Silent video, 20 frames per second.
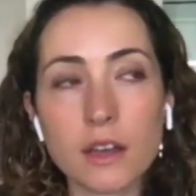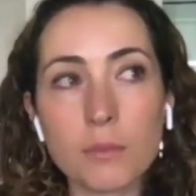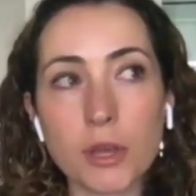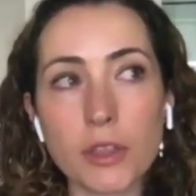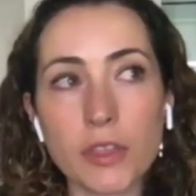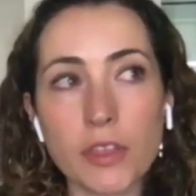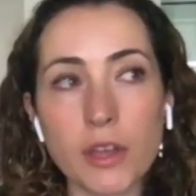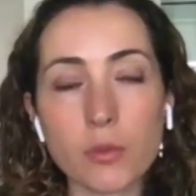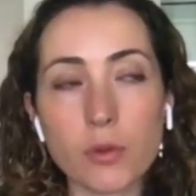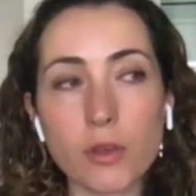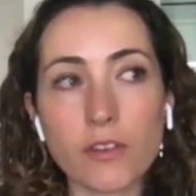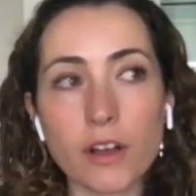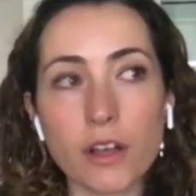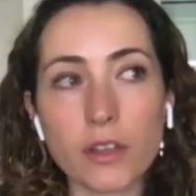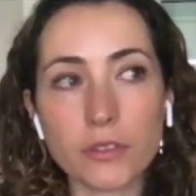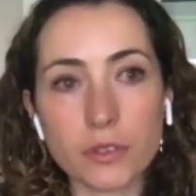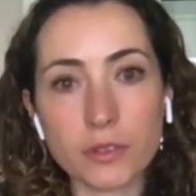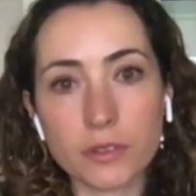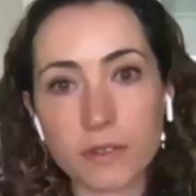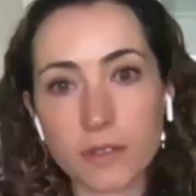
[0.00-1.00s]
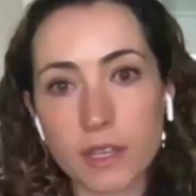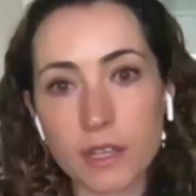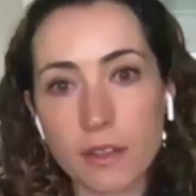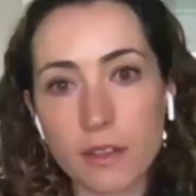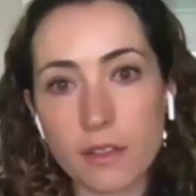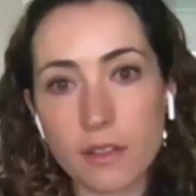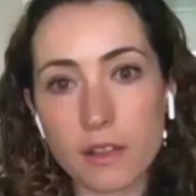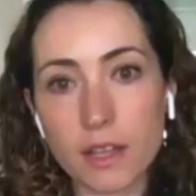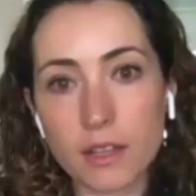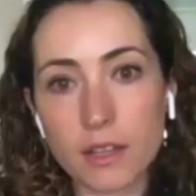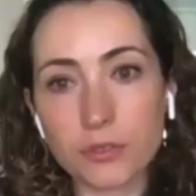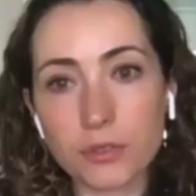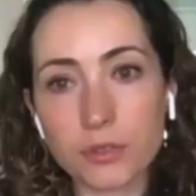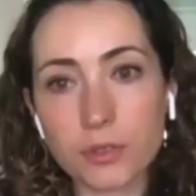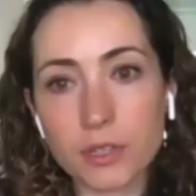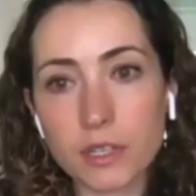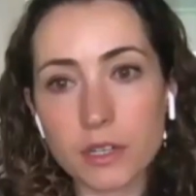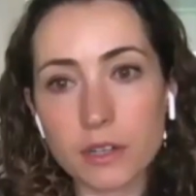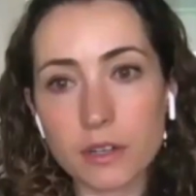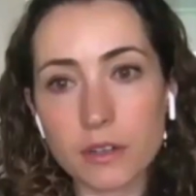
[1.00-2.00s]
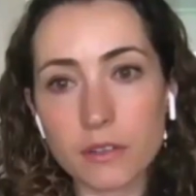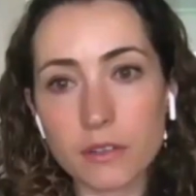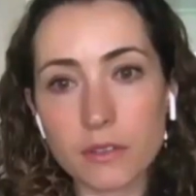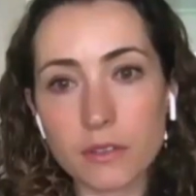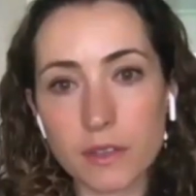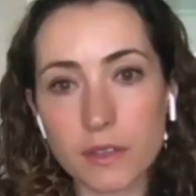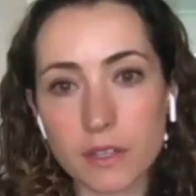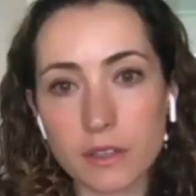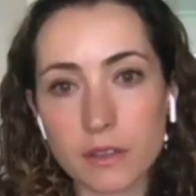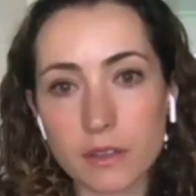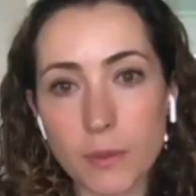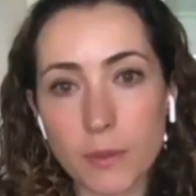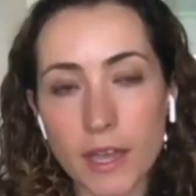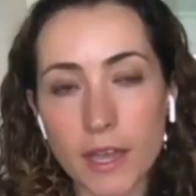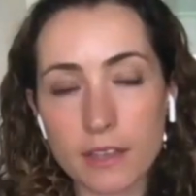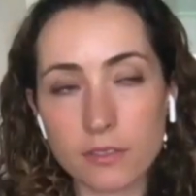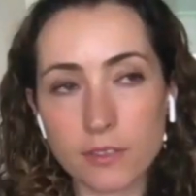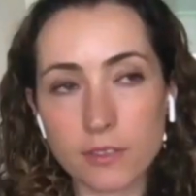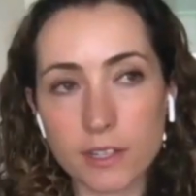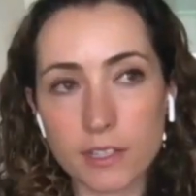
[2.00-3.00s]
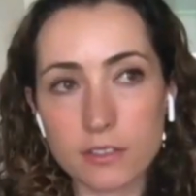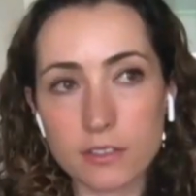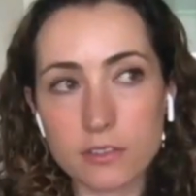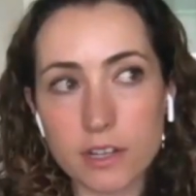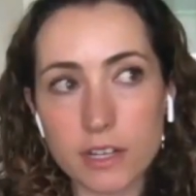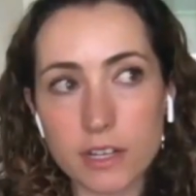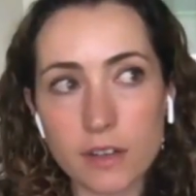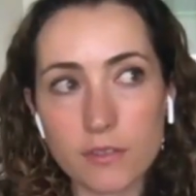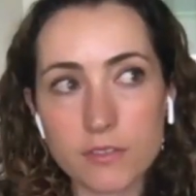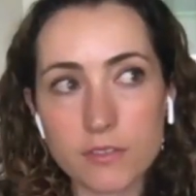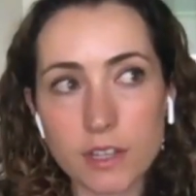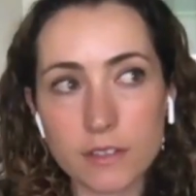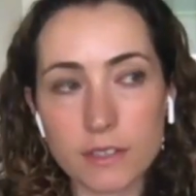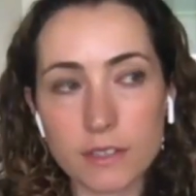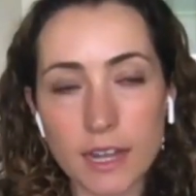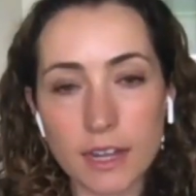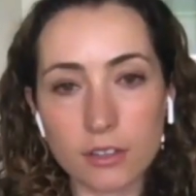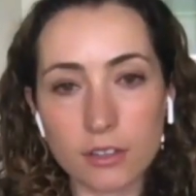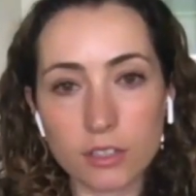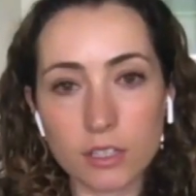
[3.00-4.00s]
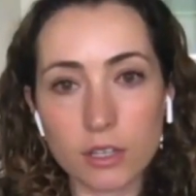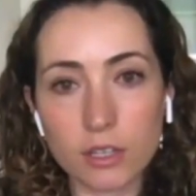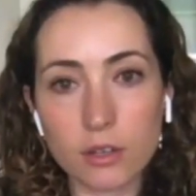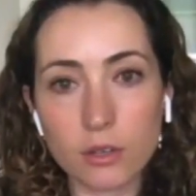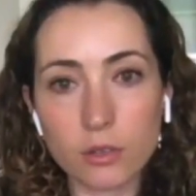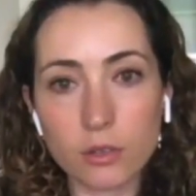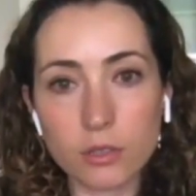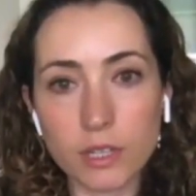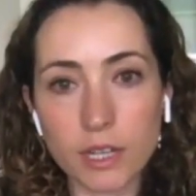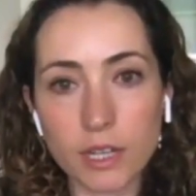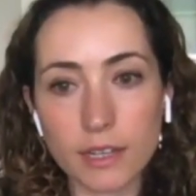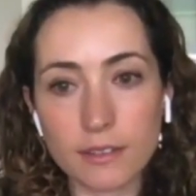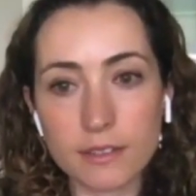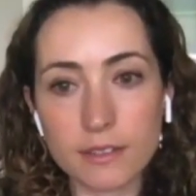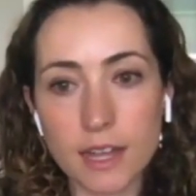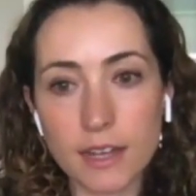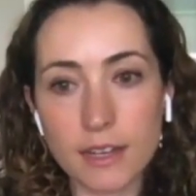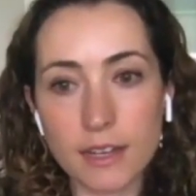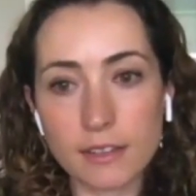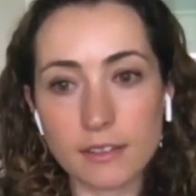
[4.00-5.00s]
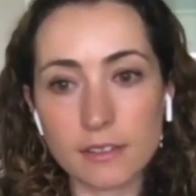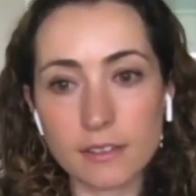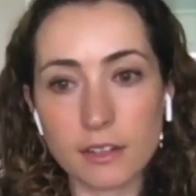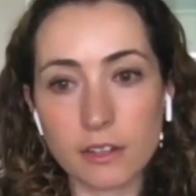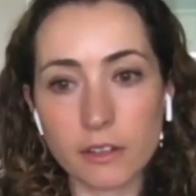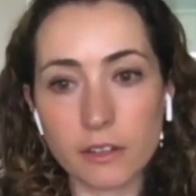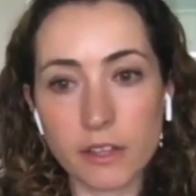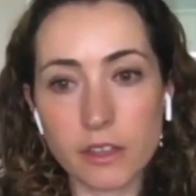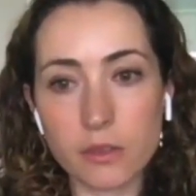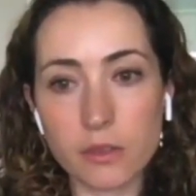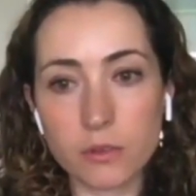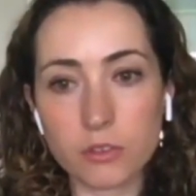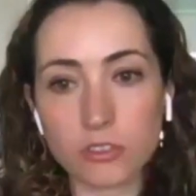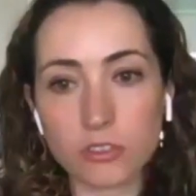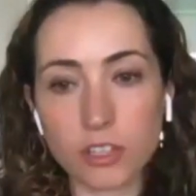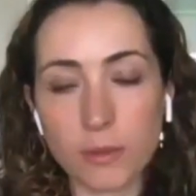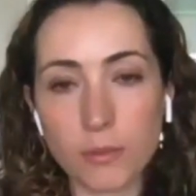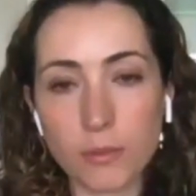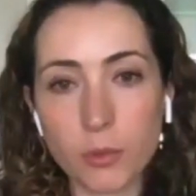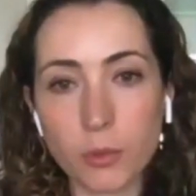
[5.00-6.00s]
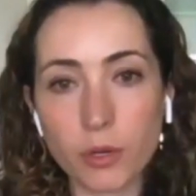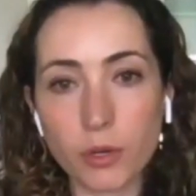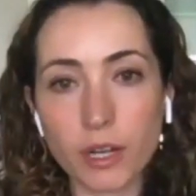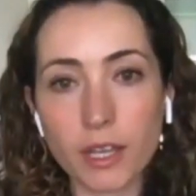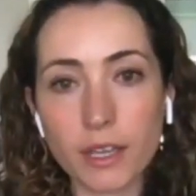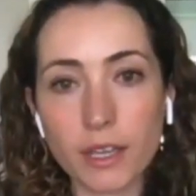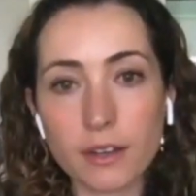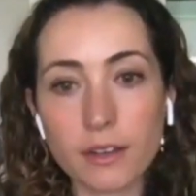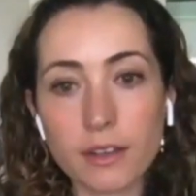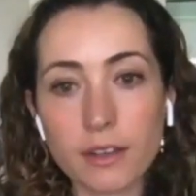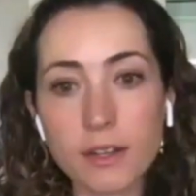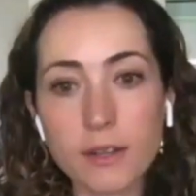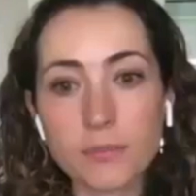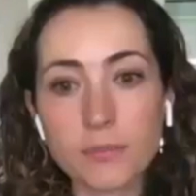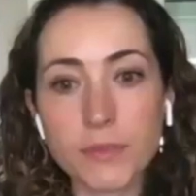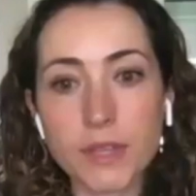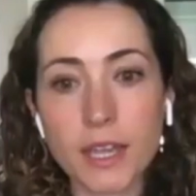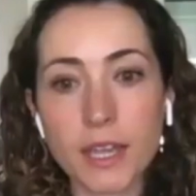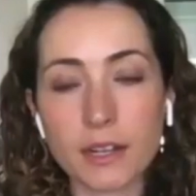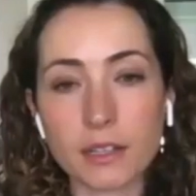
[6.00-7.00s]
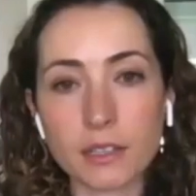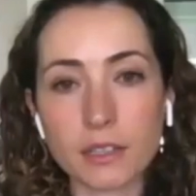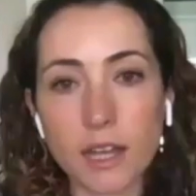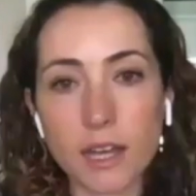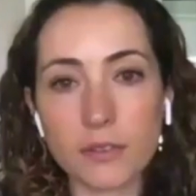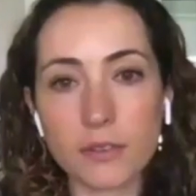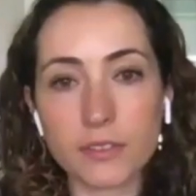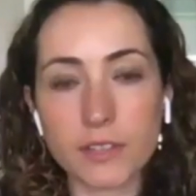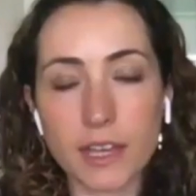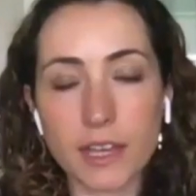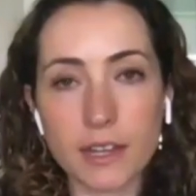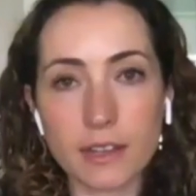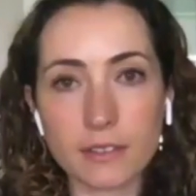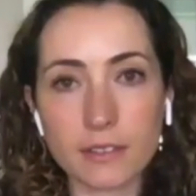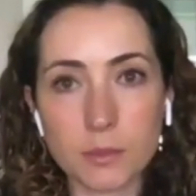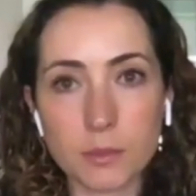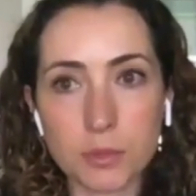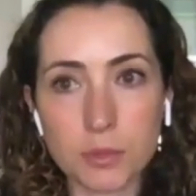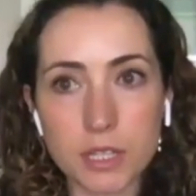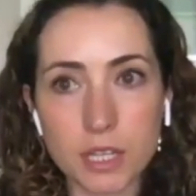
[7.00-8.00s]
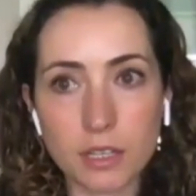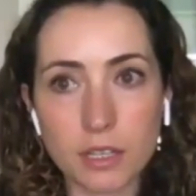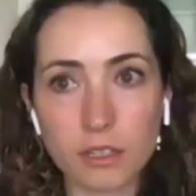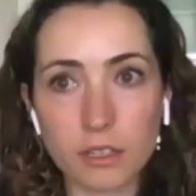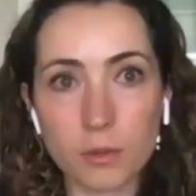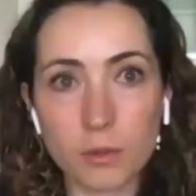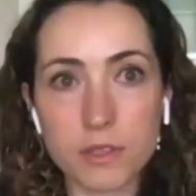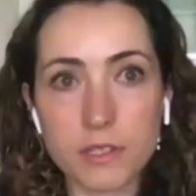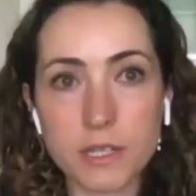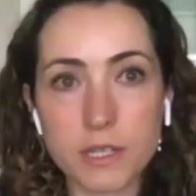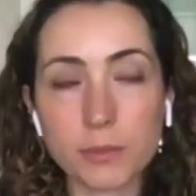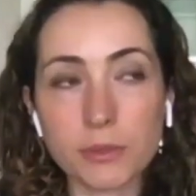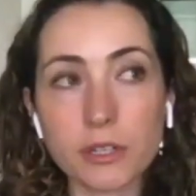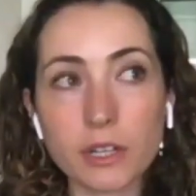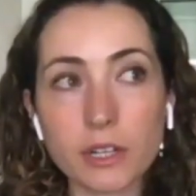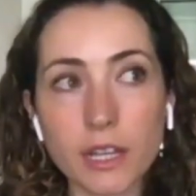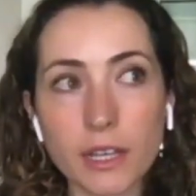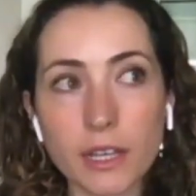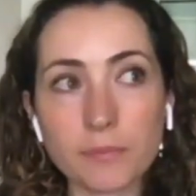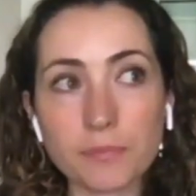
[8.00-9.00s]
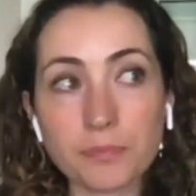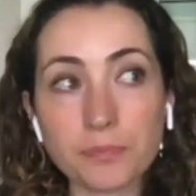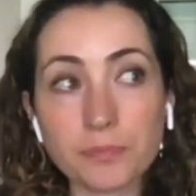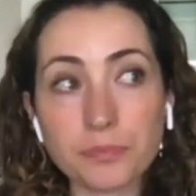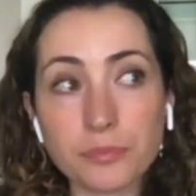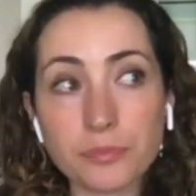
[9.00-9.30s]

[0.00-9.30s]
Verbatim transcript: But then we've also seen in the last few years that the bias variance trade off doesn't actually hold, and it's not necessarily the regime that we're in in a lot of settings, in particular with deep learning.